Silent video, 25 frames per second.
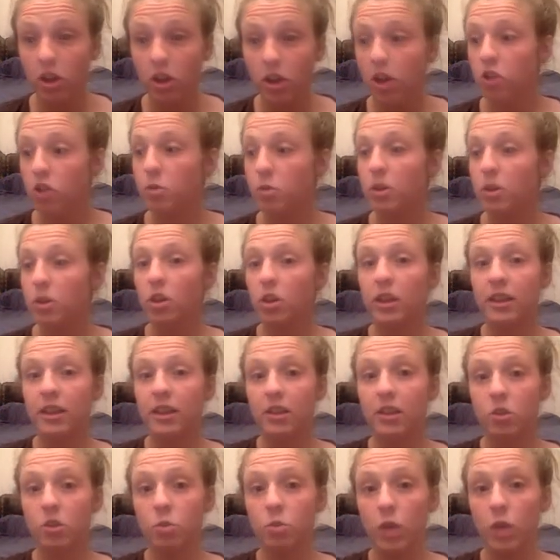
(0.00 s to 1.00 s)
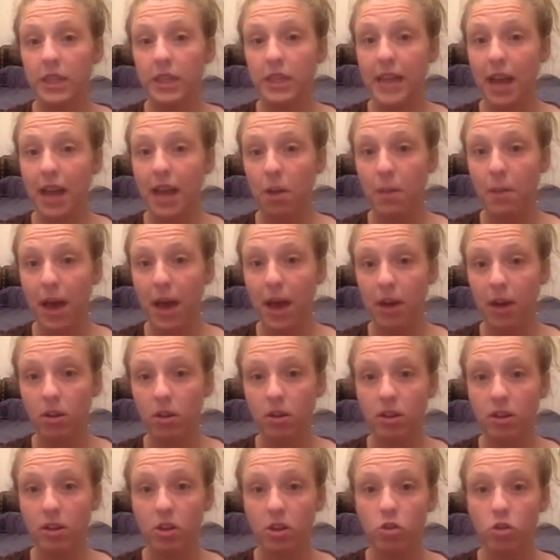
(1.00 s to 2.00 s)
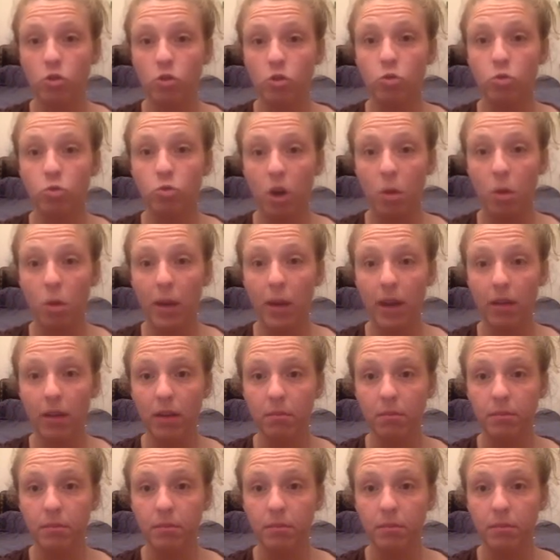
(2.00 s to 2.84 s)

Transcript: So we looked at this one tile pattern that's growing.